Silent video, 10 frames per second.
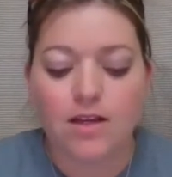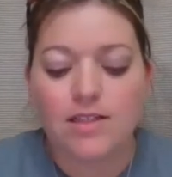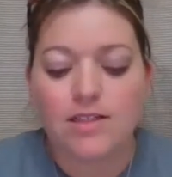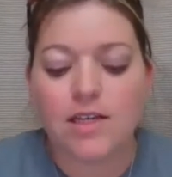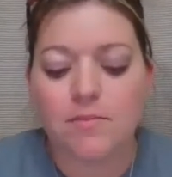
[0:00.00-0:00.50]

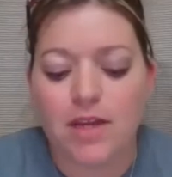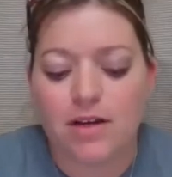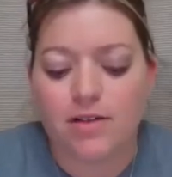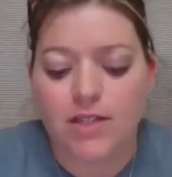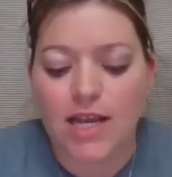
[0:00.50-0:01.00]
Some
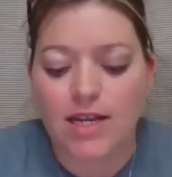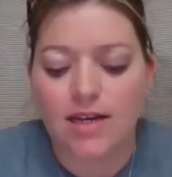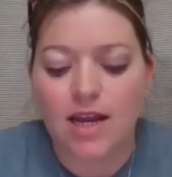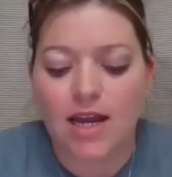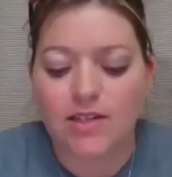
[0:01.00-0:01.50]
years,
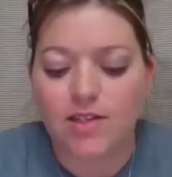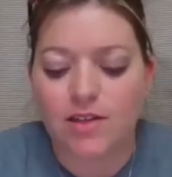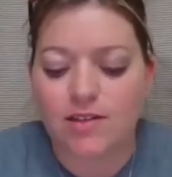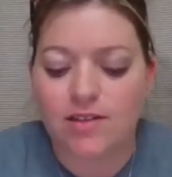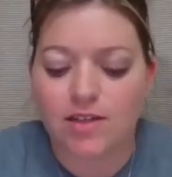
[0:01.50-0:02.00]
Hayden Nye saw
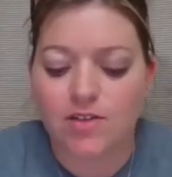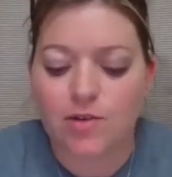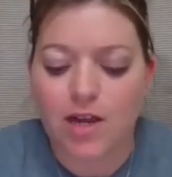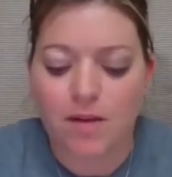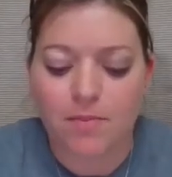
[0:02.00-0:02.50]
the sun
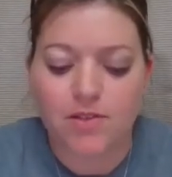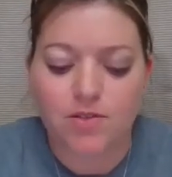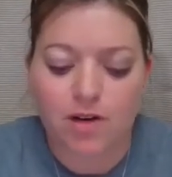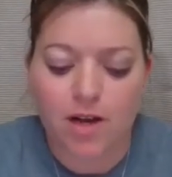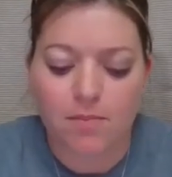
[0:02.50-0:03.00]
dry up his
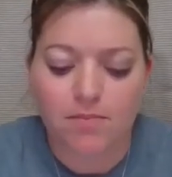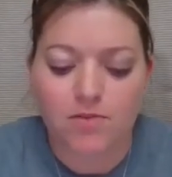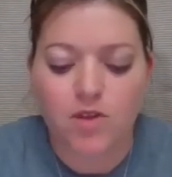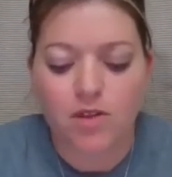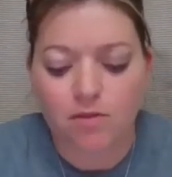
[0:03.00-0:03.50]
crop,
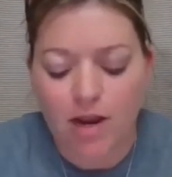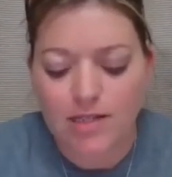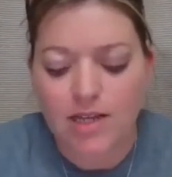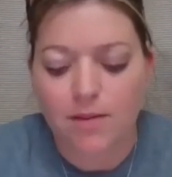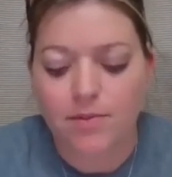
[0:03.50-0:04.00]
saw the
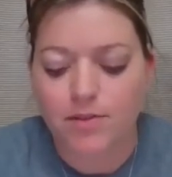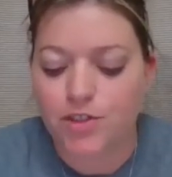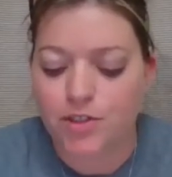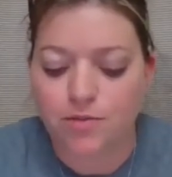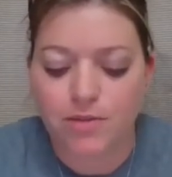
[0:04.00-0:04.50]
grasshoppers
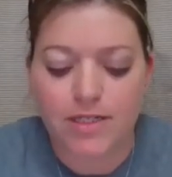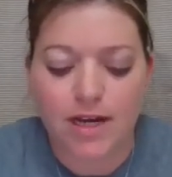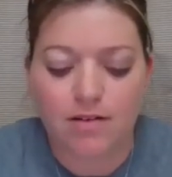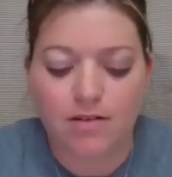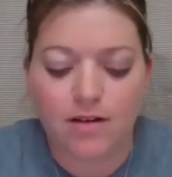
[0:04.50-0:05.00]
chew it
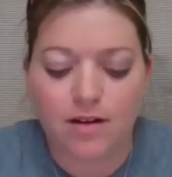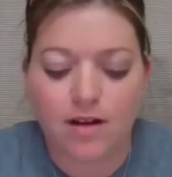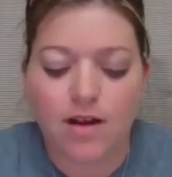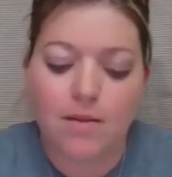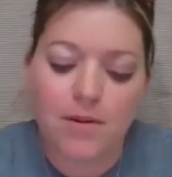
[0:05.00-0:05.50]
down.
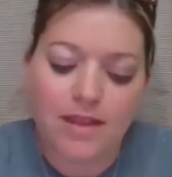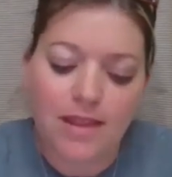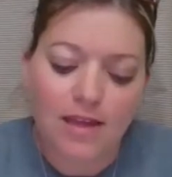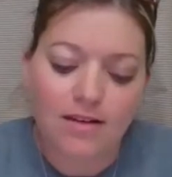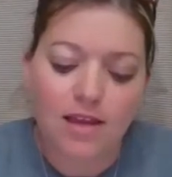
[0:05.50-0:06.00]
But
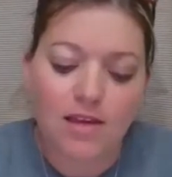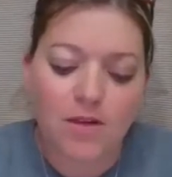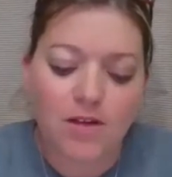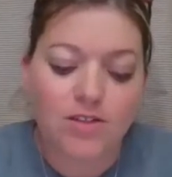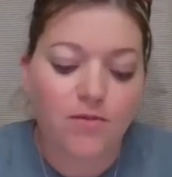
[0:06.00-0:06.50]
then came
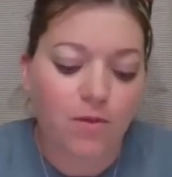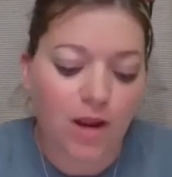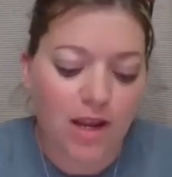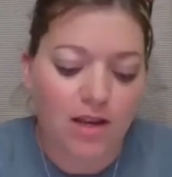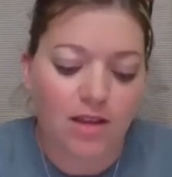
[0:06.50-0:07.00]
years of
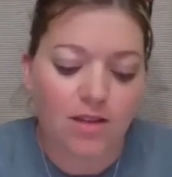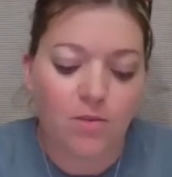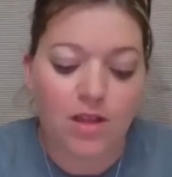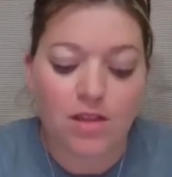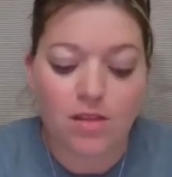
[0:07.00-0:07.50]
rain, and the
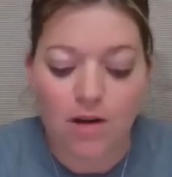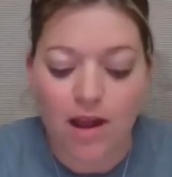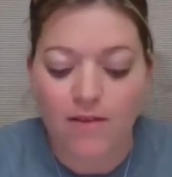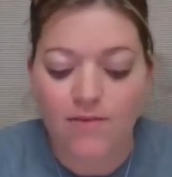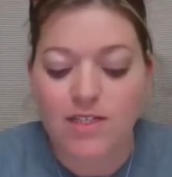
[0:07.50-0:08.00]
wheat
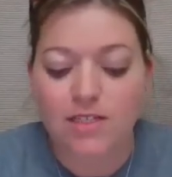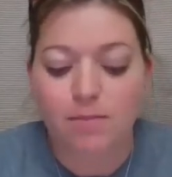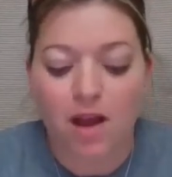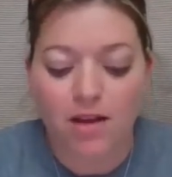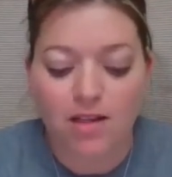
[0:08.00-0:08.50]
thrived, and his
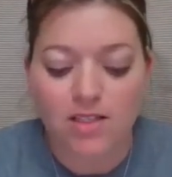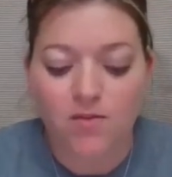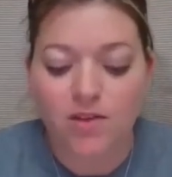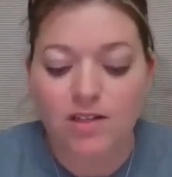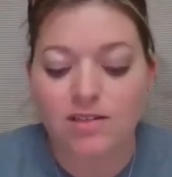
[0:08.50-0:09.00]
pockets
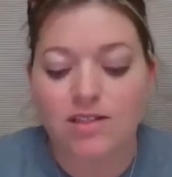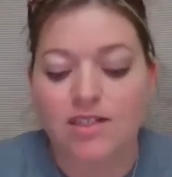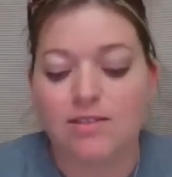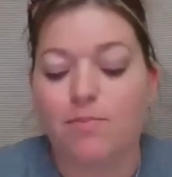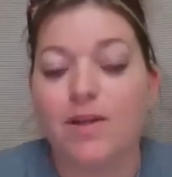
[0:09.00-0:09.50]
filled, and
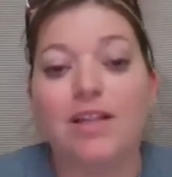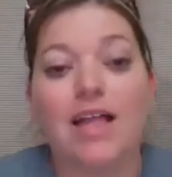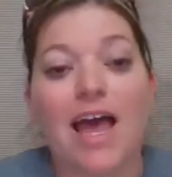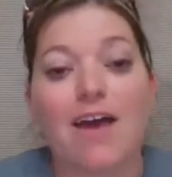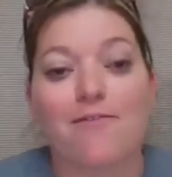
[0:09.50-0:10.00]
his big
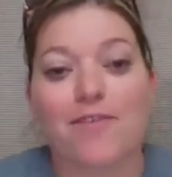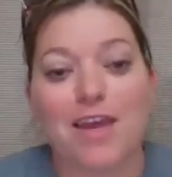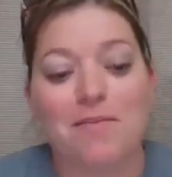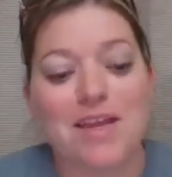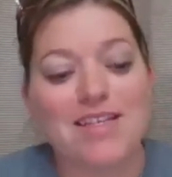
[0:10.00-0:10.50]
laugh
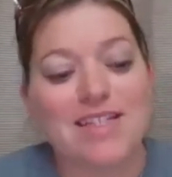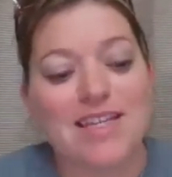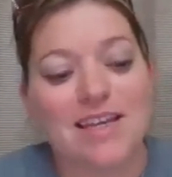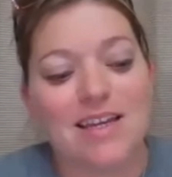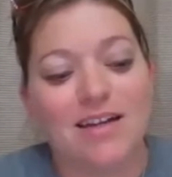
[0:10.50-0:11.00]
came easy.